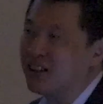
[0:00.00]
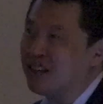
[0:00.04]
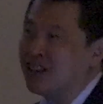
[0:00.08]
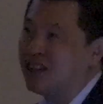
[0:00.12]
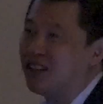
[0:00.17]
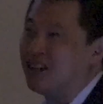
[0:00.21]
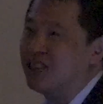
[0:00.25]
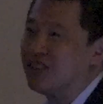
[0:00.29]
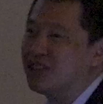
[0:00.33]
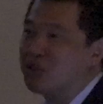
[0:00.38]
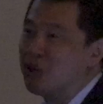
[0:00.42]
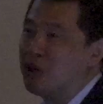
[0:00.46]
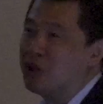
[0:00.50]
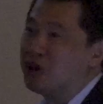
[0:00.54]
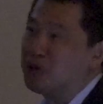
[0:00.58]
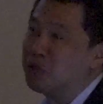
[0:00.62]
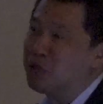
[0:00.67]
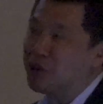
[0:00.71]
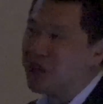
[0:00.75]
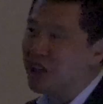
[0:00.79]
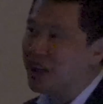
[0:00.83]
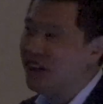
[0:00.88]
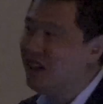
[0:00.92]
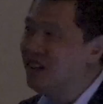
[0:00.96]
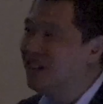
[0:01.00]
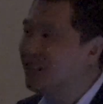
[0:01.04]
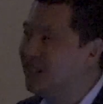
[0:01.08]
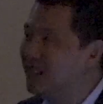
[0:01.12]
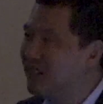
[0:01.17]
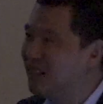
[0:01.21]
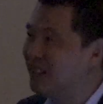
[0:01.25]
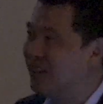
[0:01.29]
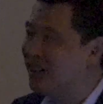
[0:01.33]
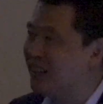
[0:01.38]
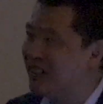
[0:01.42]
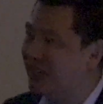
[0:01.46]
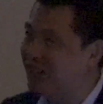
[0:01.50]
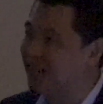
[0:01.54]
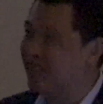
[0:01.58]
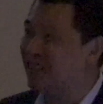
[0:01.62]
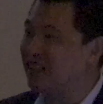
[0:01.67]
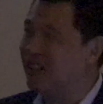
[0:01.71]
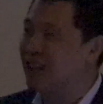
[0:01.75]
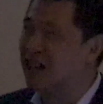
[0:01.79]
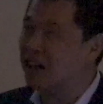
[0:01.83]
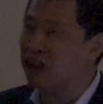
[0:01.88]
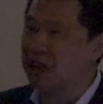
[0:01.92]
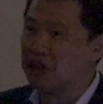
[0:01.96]
it's great to be here.
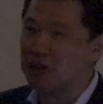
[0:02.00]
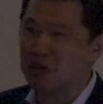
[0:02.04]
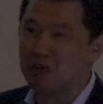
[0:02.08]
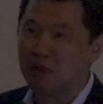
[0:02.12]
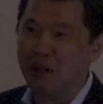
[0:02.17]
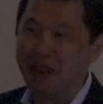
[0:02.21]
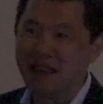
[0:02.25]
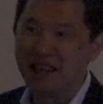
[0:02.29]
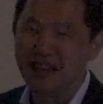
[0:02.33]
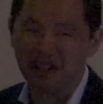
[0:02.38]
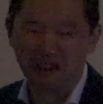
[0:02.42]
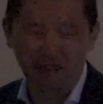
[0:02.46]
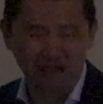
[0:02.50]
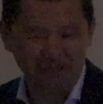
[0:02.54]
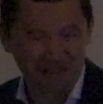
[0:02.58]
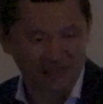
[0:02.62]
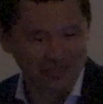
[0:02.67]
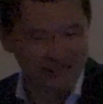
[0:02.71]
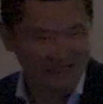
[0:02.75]
And hello, Bendigo.